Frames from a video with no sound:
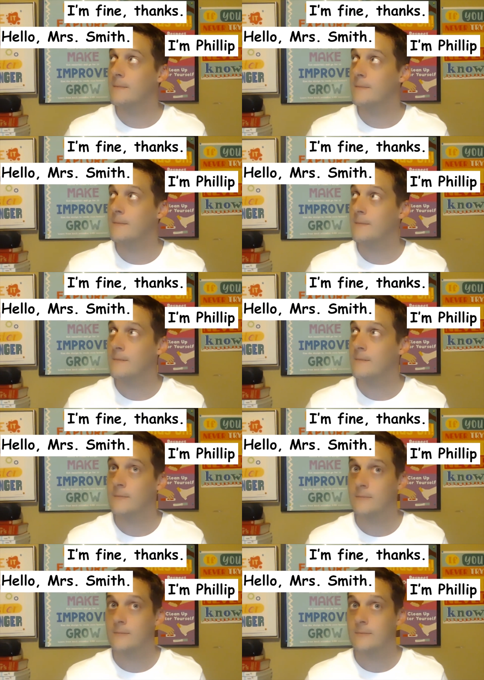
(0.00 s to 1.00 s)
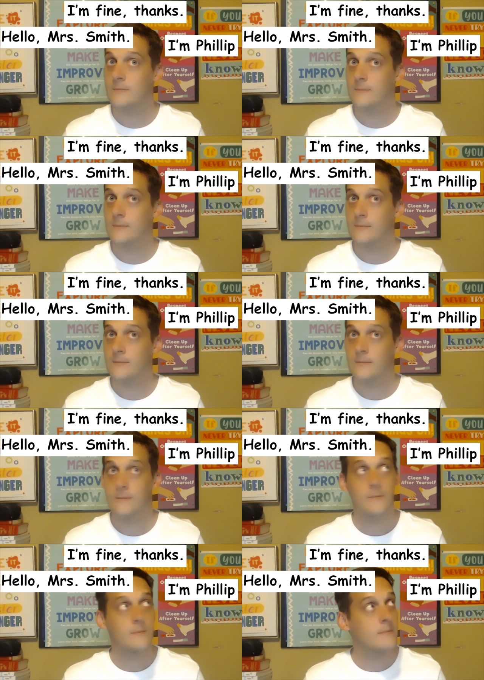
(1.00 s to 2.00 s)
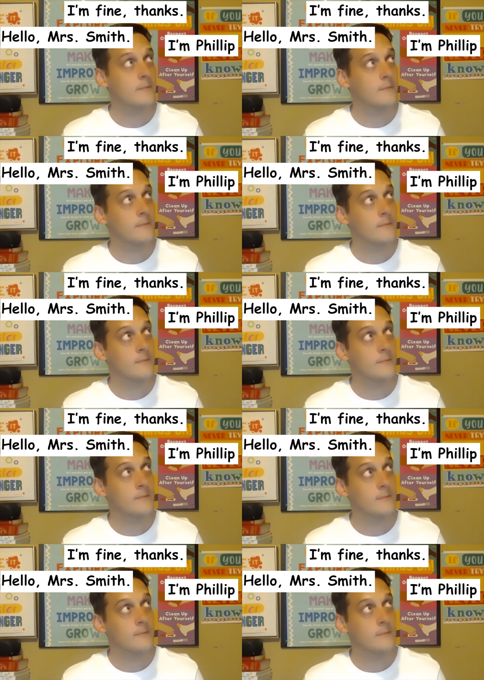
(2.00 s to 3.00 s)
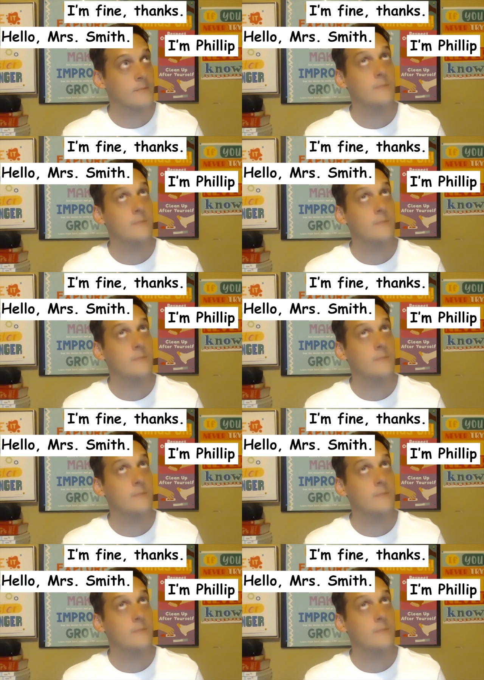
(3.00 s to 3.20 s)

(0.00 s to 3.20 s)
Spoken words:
(no one is talking)